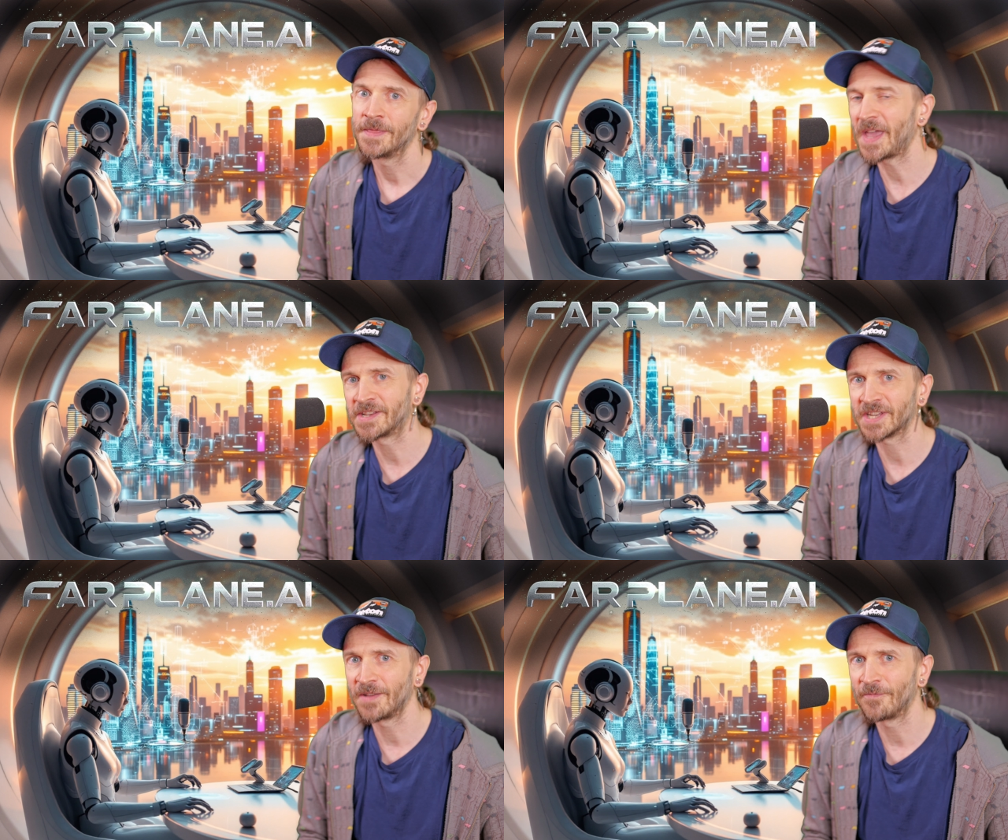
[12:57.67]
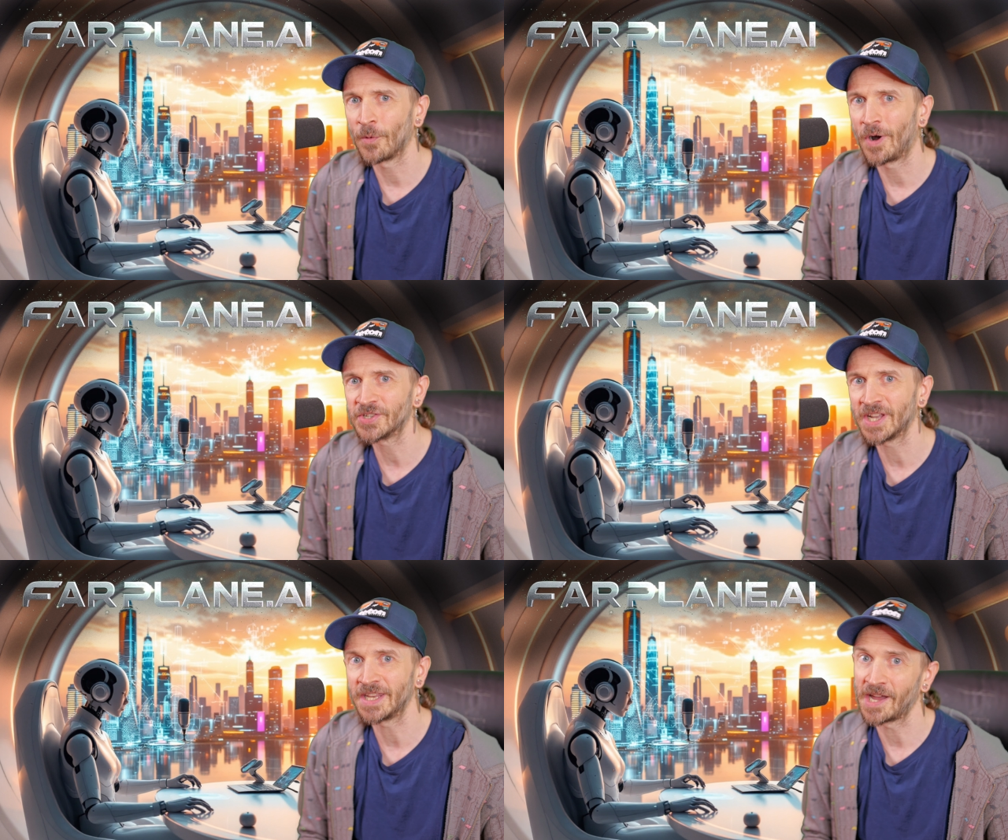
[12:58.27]
Thanks again for
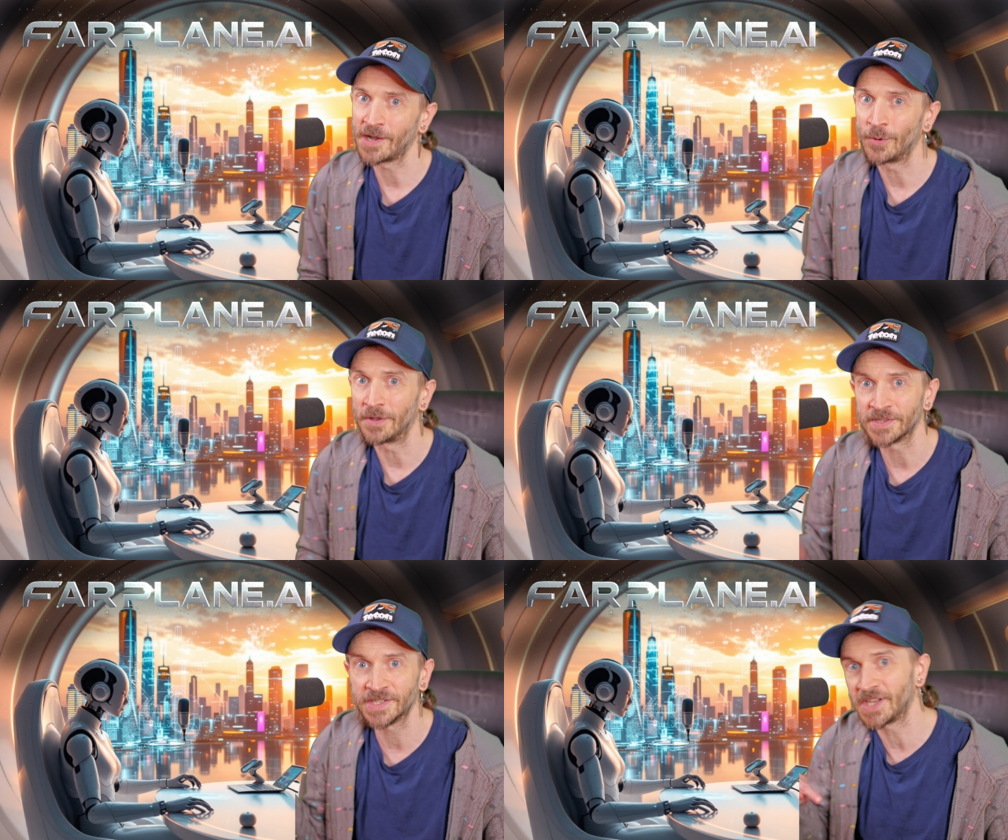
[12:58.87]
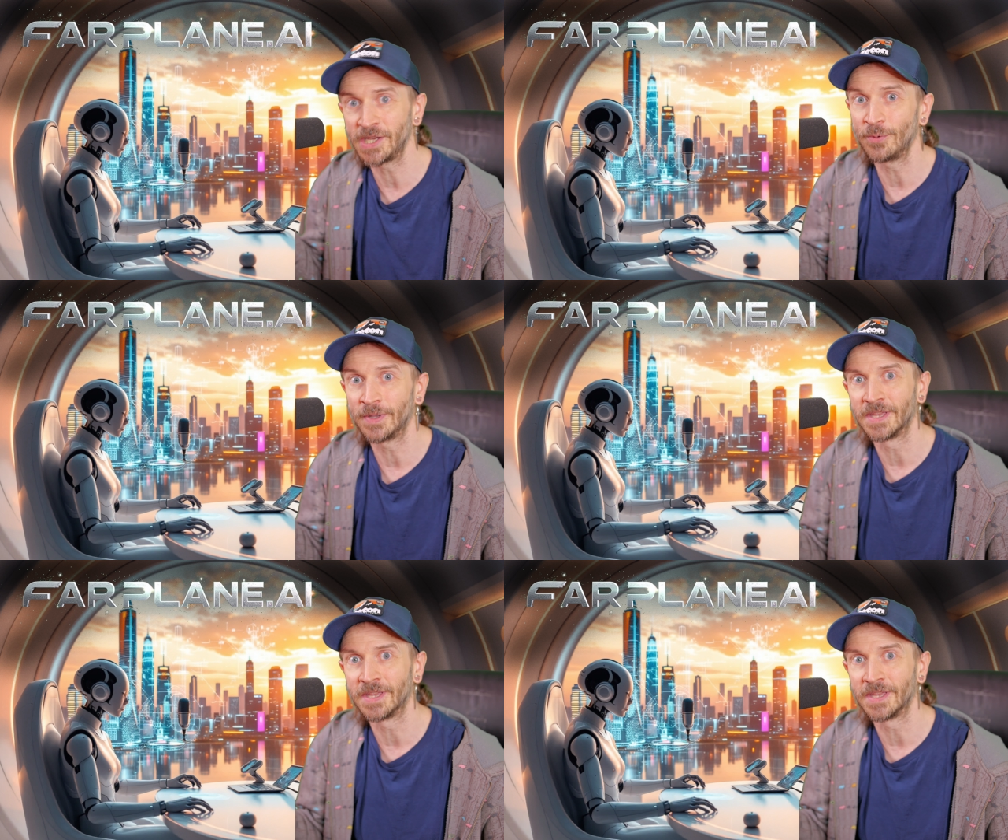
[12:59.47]
watching, and I will see you in the